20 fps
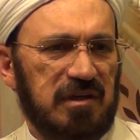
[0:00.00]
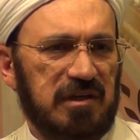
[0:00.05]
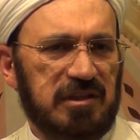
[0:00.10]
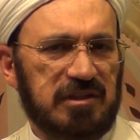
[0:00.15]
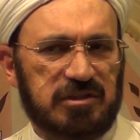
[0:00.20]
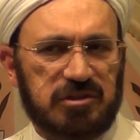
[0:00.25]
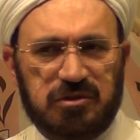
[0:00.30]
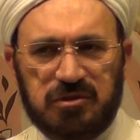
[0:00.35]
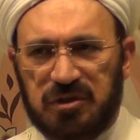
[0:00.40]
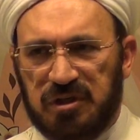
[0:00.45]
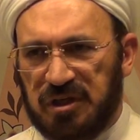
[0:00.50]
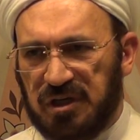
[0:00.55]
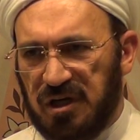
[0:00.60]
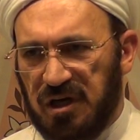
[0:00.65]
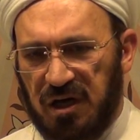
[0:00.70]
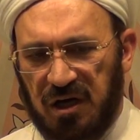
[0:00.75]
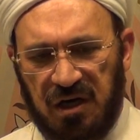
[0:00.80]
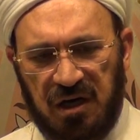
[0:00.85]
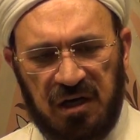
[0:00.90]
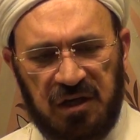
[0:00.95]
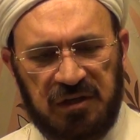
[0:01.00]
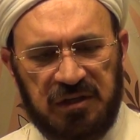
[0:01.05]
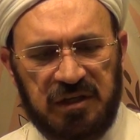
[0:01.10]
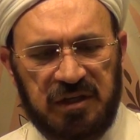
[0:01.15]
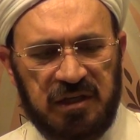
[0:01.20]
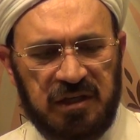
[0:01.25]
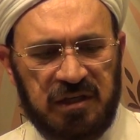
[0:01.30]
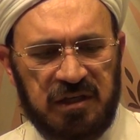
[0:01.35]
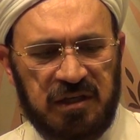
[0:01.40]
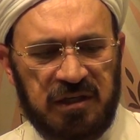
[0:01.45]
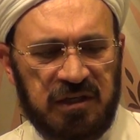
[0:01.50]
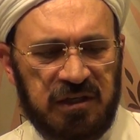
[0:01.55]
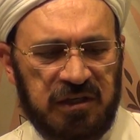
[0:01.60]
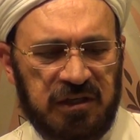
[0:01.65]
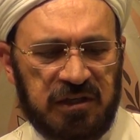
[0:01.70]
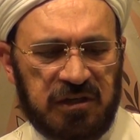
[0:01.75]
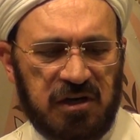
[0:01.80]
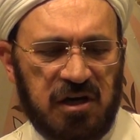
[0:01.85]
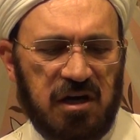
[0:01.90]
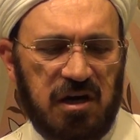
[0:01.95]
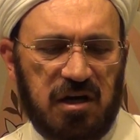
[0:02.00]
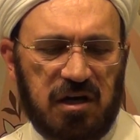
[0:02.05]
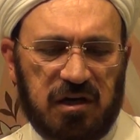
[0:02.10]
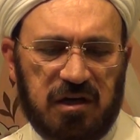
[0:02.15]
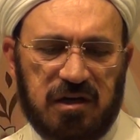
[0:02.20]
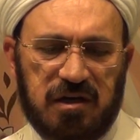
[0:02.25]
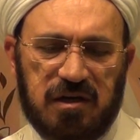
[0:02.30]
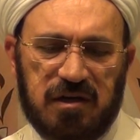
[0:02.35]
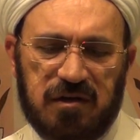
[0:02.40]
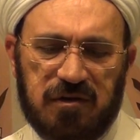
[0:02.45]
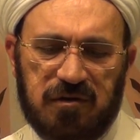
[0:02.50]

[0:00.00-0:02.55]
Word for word: is going on in, in Iraq,